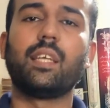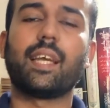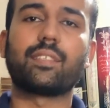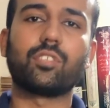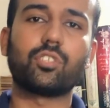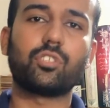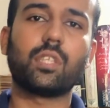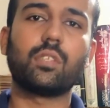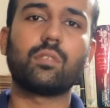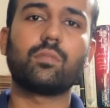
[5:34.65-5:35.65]

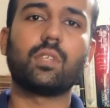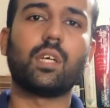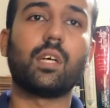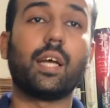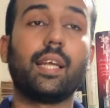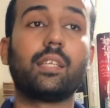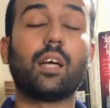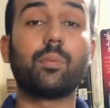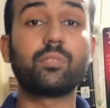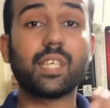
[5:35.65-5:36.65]
exertion and
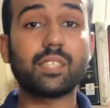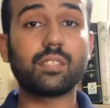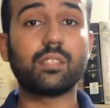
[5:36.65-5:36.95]
upset,